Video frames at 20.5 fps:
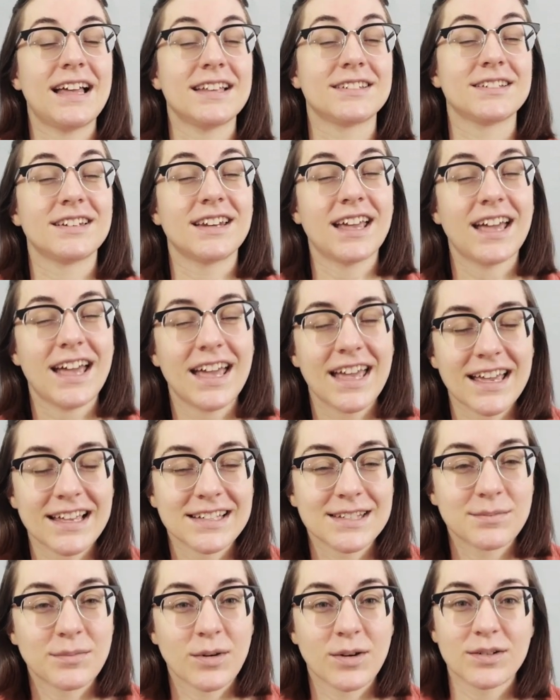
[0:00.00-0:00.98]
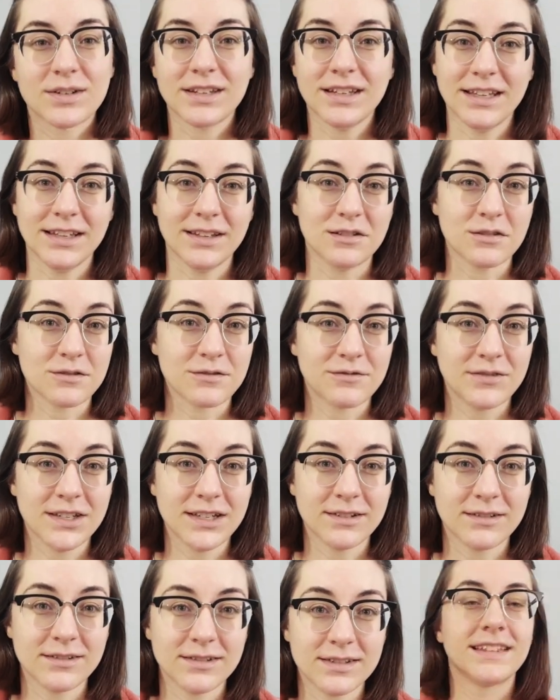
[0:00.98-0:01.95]
as an expert in your
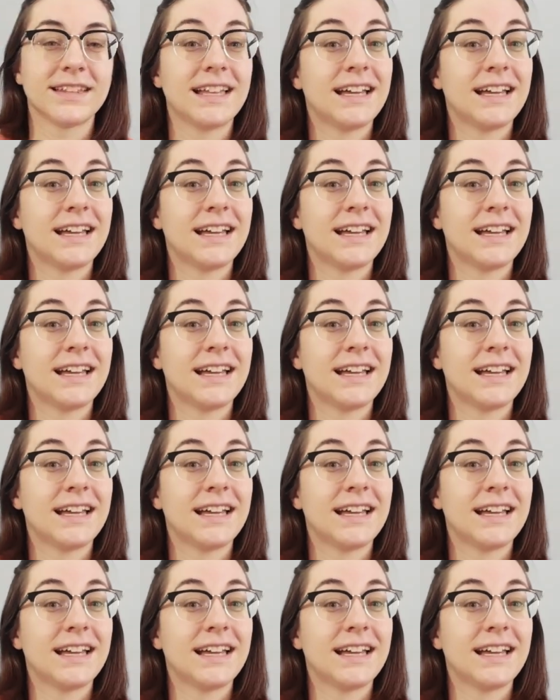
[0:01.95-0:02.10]
field.